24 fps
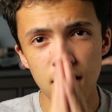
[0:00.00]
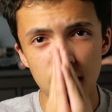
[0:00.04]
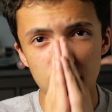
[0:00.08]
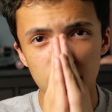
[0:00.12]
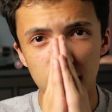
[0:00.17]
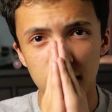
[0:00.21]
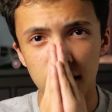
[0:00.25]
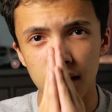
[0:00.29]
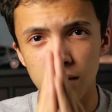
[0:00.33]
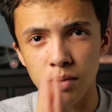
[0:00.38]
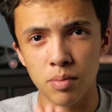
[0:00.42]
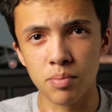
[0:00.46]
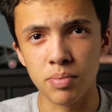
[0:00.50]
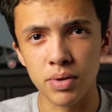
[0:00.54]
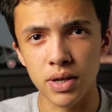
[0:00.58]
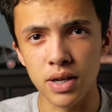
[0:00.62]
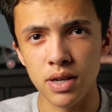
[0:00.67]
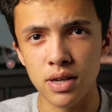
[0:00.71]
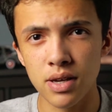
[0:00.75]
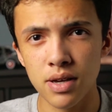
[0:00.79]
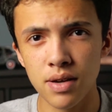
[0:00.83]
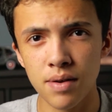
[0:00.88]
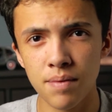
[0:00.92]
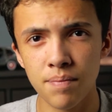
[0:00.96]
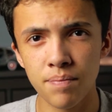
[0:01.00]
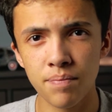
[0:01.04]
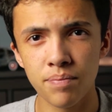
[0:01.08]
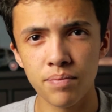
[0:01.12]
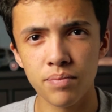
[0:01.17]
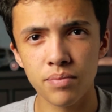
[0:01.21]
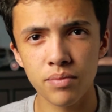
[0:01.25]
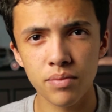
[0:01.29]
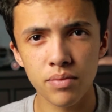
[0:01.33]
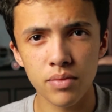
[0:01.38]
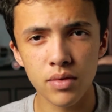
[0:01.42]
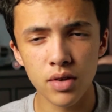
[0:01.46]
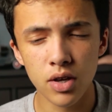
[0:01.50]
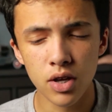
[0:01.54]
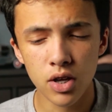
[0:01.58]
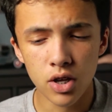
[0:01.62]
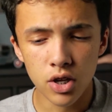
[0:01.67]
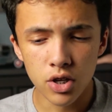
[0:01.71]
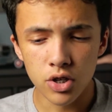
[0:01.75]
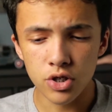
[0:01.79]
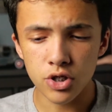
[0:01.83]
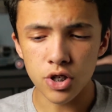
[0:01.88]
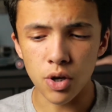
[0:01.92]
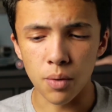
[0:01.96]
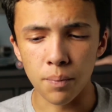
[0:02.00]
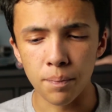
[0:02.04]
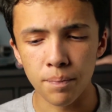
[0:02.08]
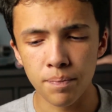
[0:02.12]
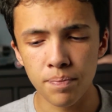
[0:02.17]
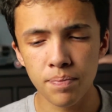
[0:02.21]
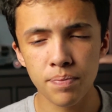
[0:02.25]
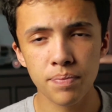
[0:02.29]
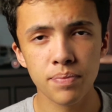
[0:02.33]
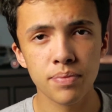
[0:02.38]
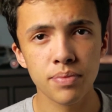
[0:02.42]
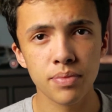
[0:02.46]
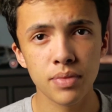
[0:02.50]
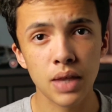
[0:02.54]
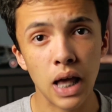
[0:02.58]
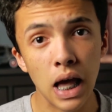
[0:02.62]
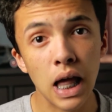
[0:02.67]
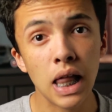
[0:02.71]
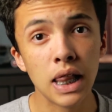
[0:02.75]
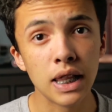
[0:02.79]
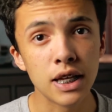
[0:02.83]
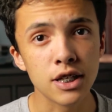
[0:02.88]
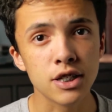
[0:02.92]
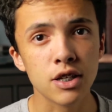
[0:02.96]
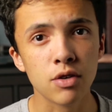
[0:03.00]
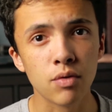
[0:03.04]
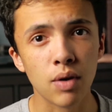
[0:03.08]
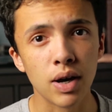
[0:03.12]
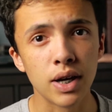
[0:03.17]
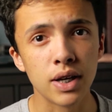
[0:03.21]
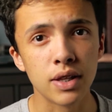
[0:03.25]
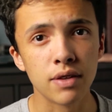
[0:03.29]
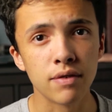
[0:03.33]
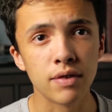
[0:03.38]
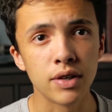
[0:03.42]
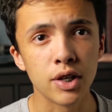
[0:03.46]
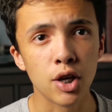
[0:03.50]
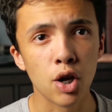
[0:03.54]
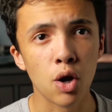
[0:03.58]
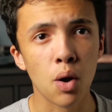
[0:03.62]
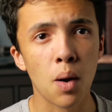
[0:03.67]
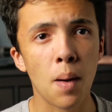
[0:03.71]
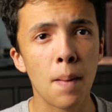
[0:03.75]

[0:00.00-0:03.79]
camera B. So let's get right into the video.